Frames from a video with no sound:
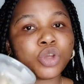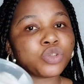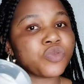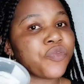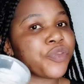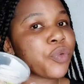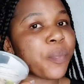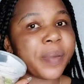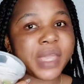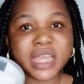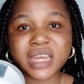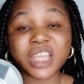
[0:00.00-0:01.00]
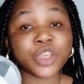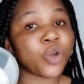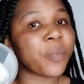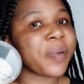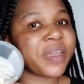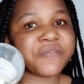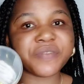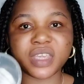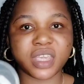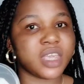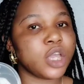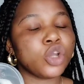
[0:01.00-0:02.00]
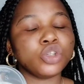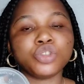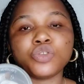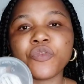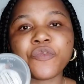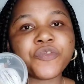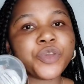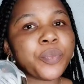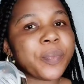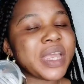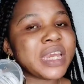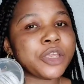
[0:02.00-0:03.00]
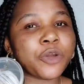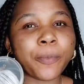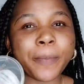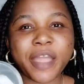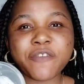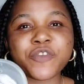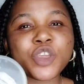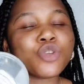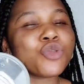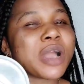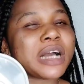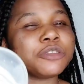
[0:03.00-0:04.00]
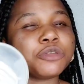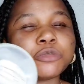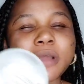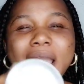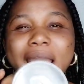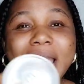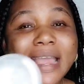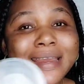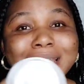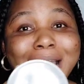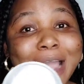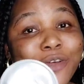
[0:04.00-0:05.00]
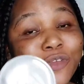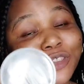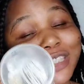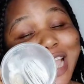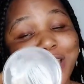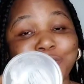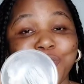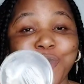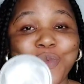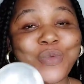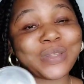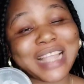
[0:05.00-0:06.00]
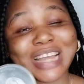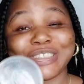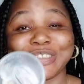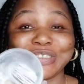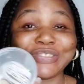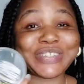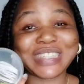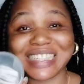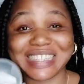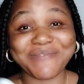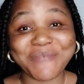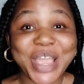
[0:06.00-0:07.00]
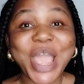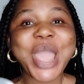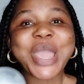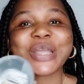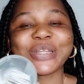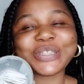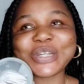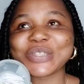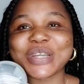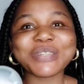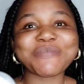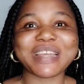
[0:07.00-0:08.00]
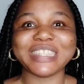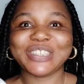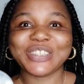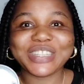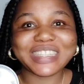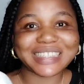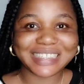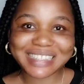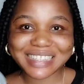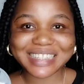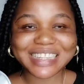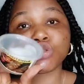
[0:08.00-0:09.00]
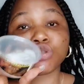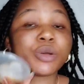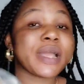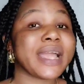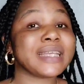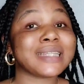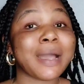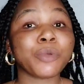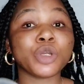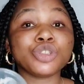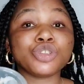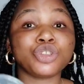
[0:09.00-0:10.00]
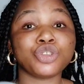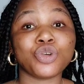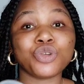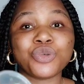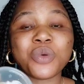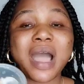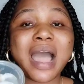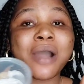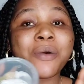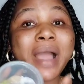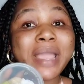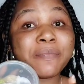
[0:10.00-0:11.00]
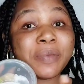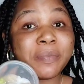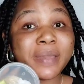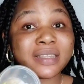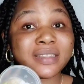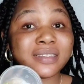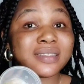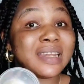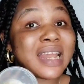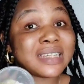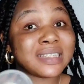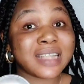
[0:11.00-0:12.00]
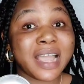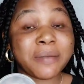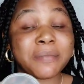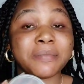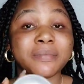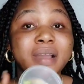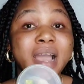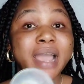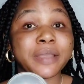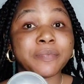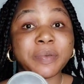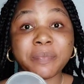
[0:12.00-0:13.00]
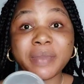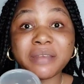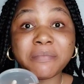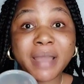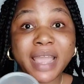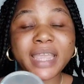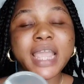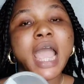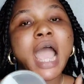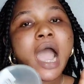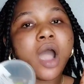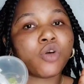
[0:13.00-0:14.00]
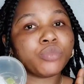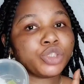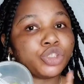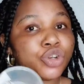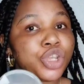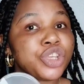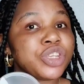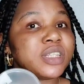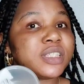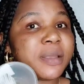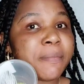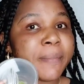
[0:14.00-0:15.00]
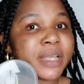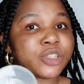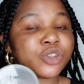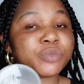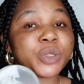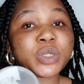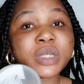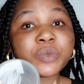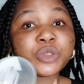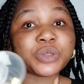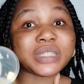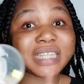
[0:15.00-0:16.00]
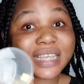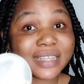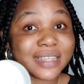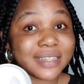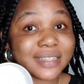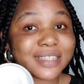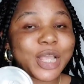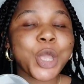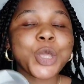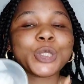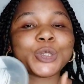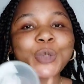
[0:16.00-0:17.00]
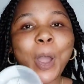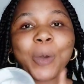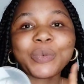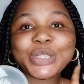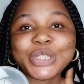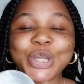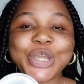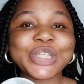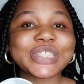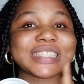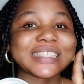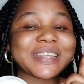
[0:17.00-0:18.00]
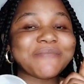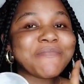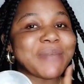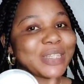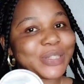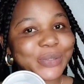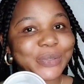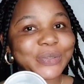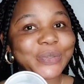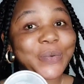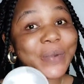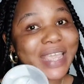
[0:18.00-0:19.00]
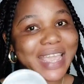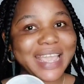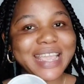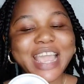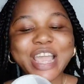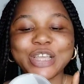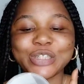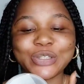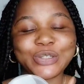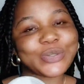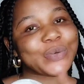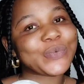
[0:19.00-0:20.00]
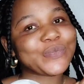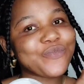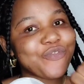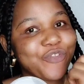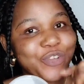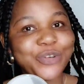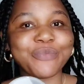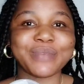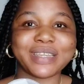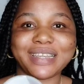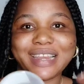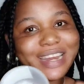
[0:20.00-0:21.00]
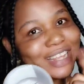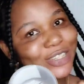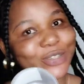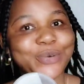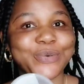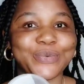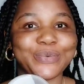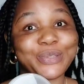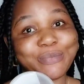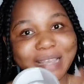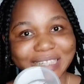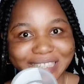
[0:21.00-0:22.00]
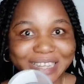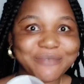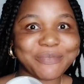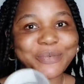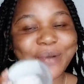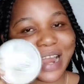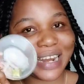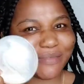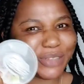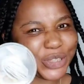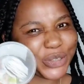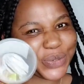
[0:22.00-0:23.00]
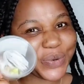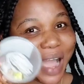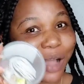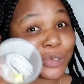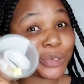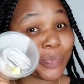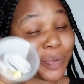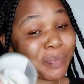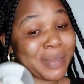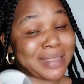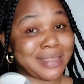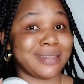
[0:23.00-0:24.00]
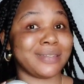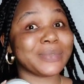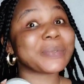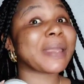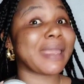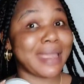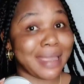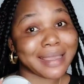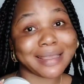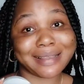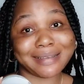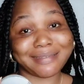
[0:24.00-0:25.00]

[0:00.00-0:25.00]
you not to feel pain in your pelvic. You don't feel pain in your pelvic. You can do any kind of style you want, and trust me, you're just going to be enjoying it. So guys, I'm going to show you how I prepared this. The last time I prepared mine, I'll be showing you the same method, because I want to take this, so I'll be showing you the same method, okay? So follow me, let's go to my table and let me show you how to prepare this, okay?